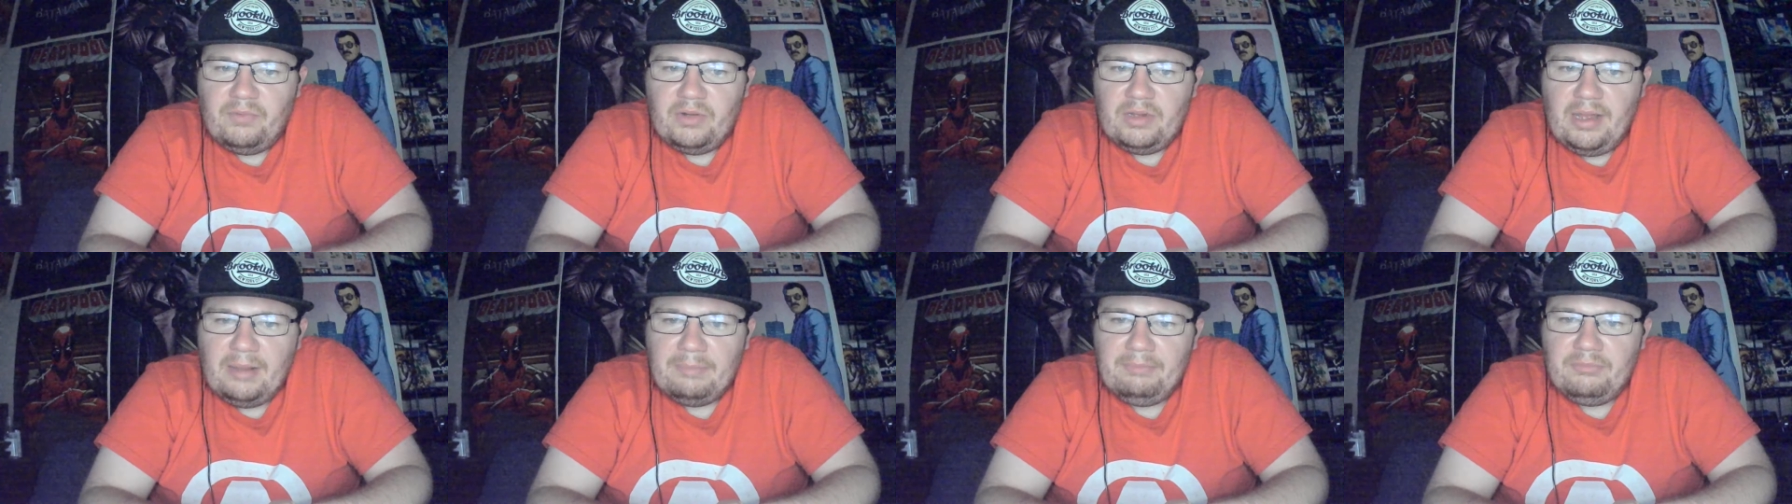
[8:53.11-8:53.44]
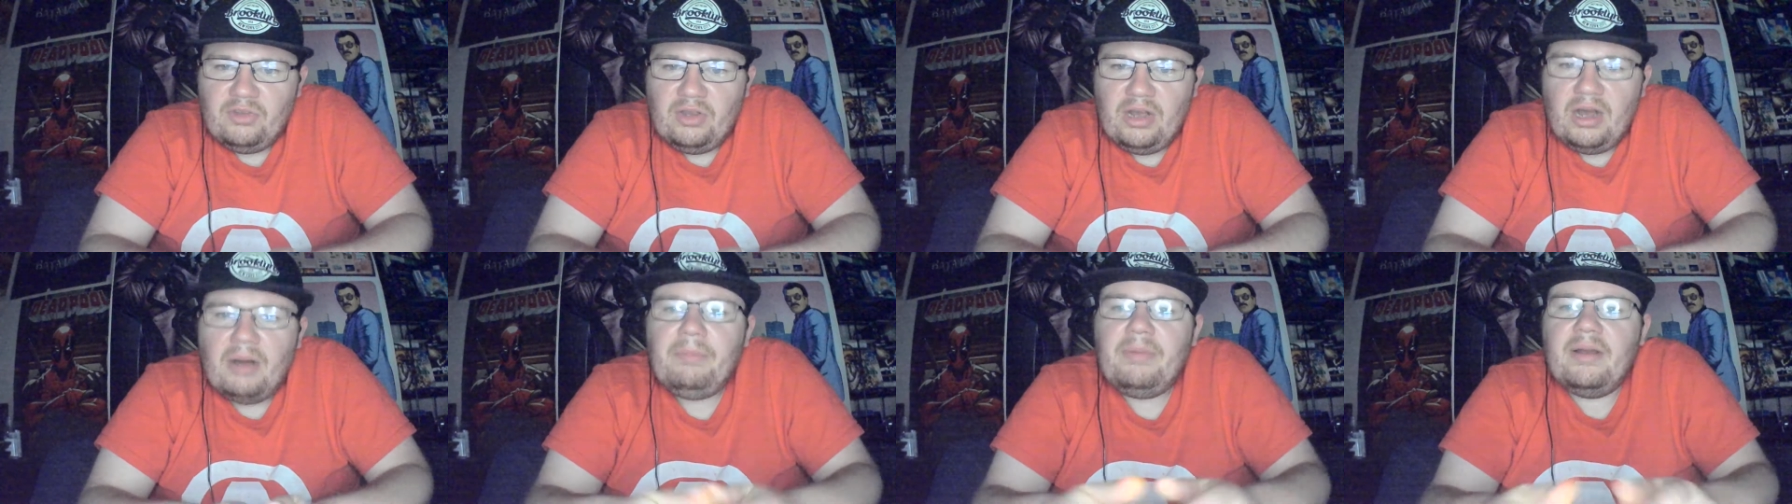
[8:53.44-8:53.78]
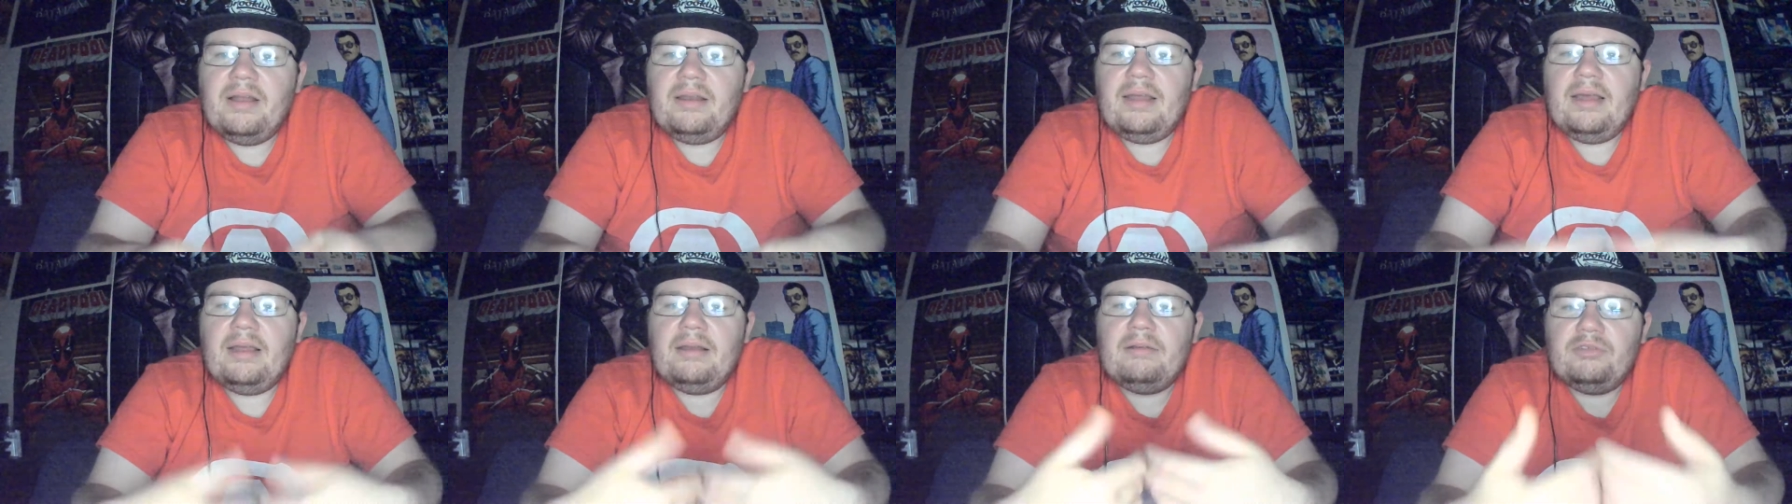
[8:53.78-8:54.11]
laptop,
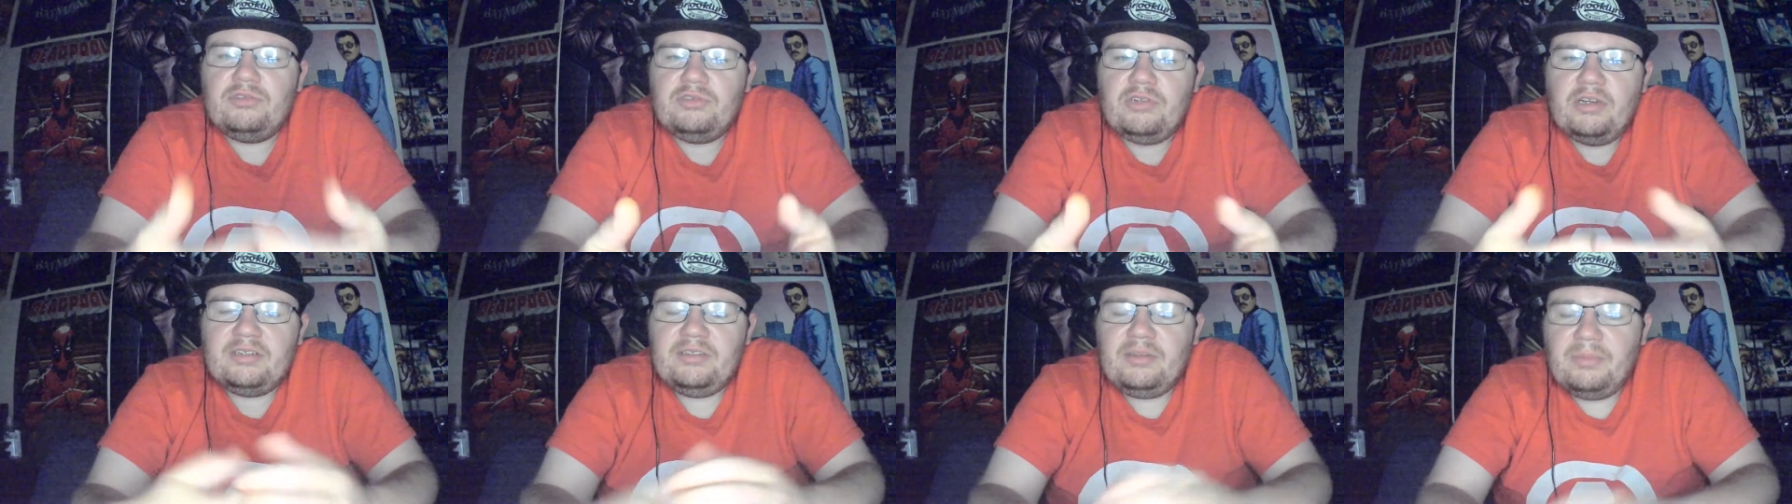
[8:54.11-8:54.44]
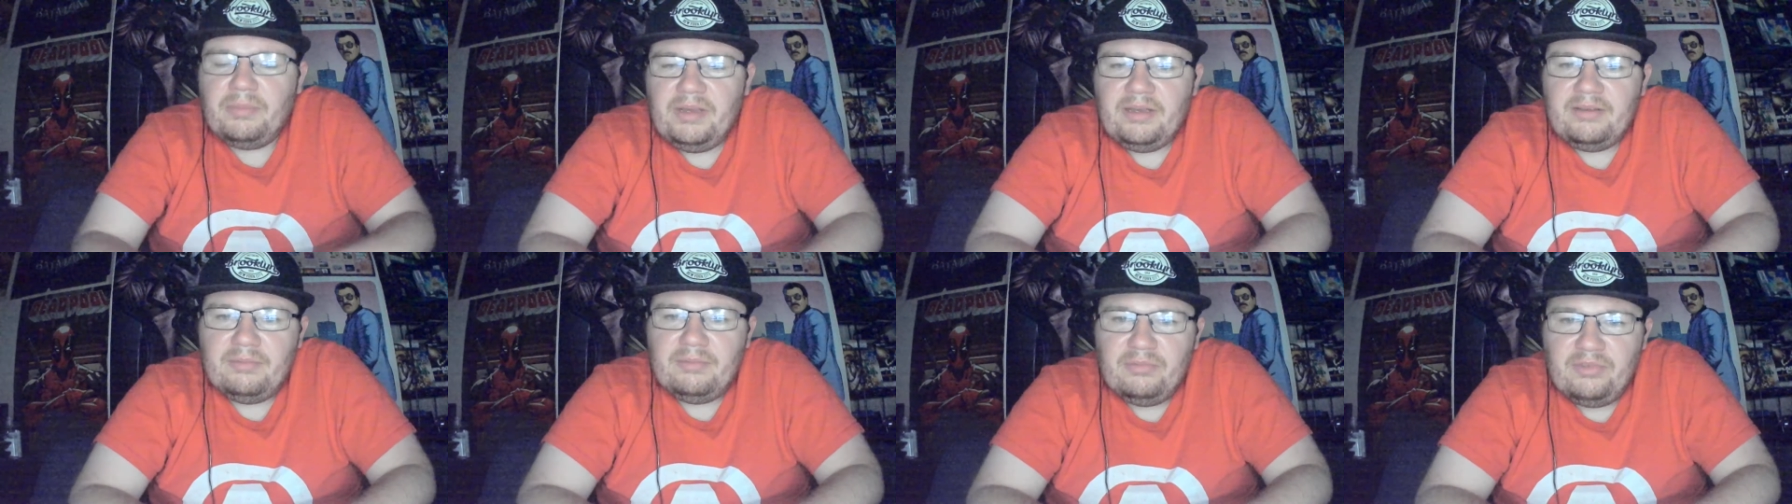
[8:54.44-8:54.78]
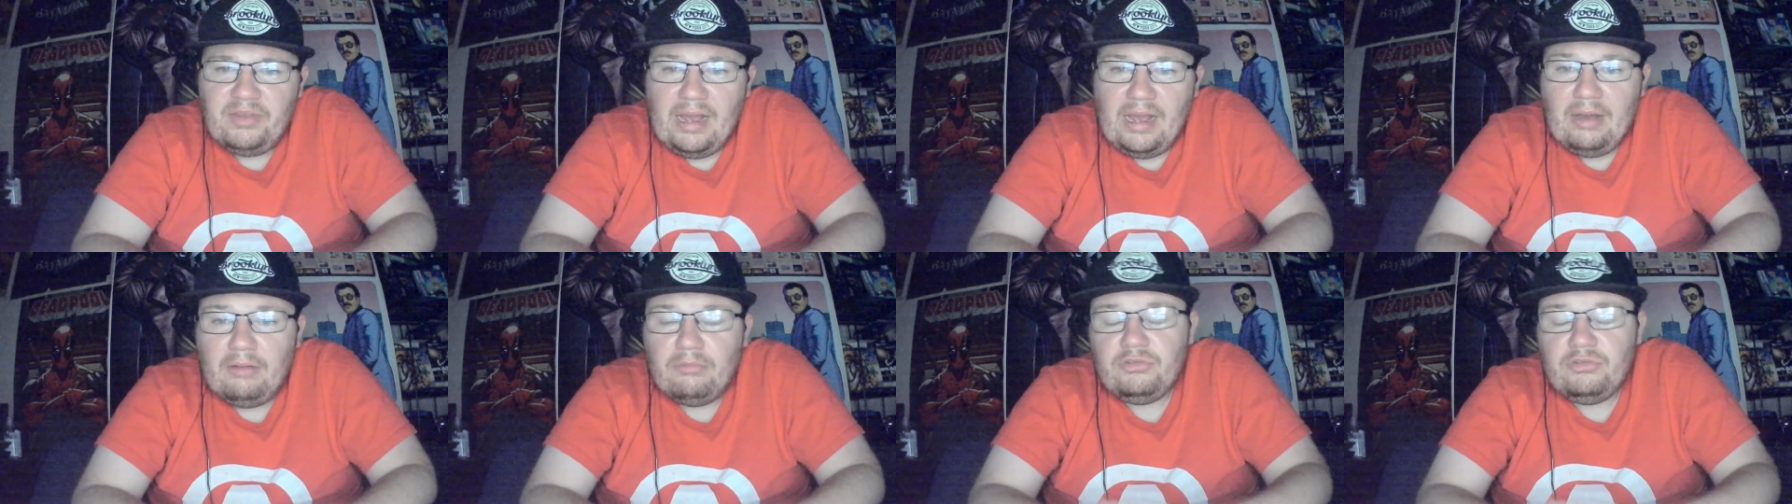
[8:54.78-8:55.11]
and then tries to beat him
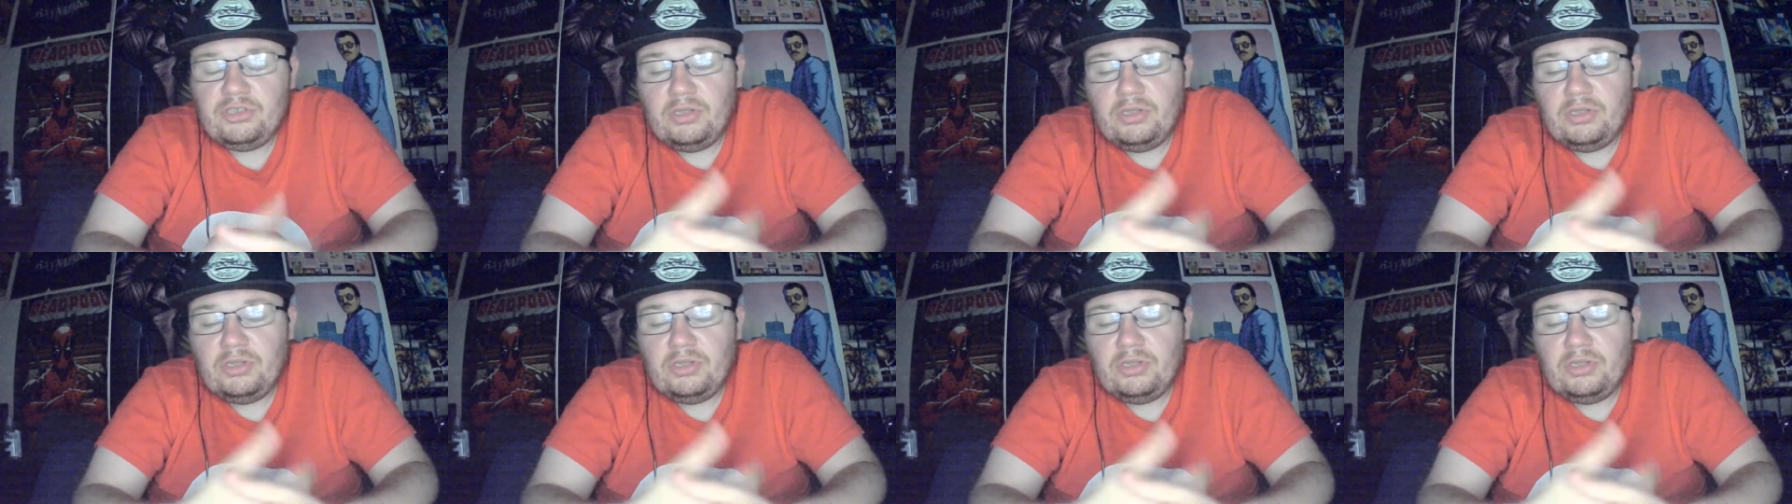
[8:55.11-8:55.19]
down.